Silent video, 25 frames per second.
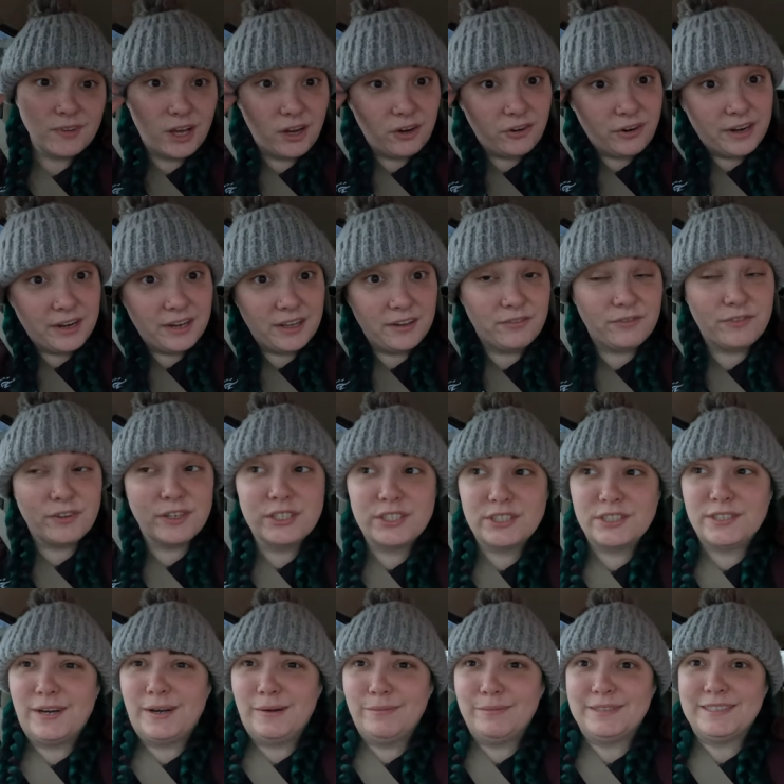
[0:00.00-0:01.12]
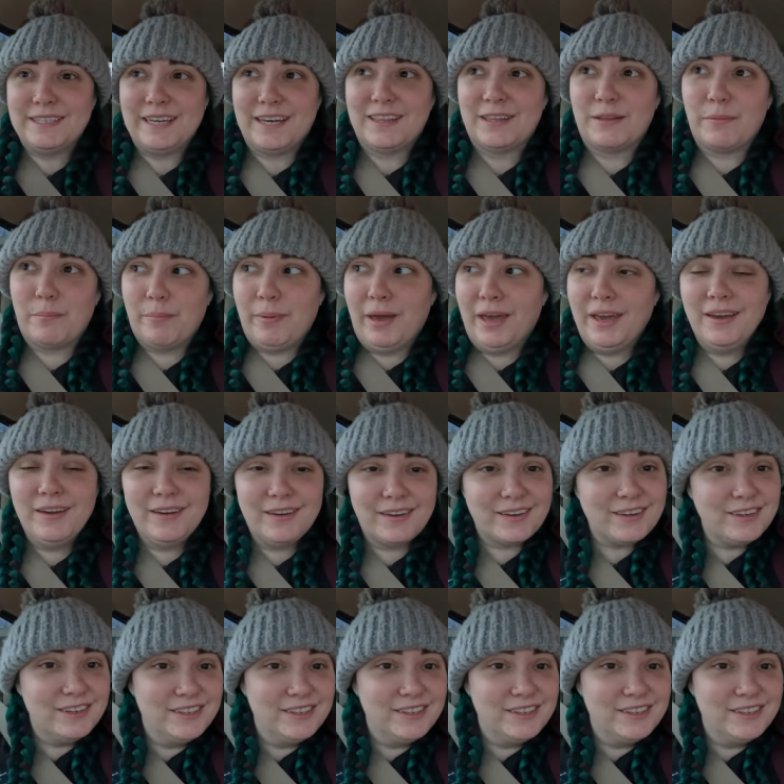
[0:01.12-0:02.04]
Alrighty, first off is at the bank.